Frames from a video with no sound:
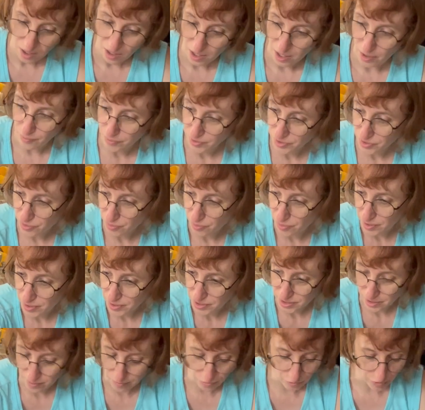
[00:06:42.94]
I was throwing
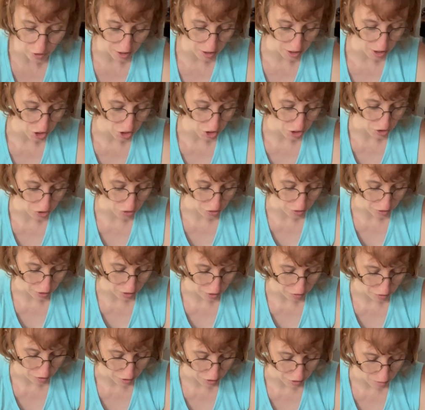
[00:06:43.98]
some ring dishes
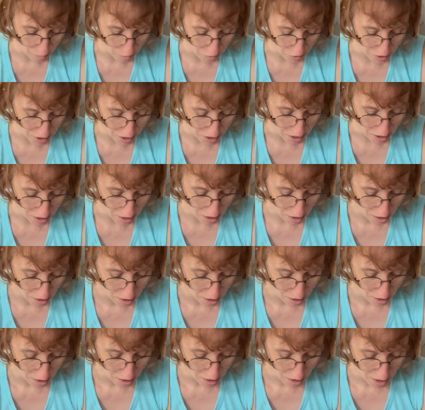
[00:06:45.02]
earlier this morning
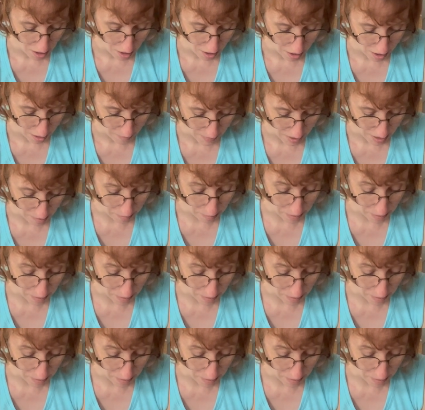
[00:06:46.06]
in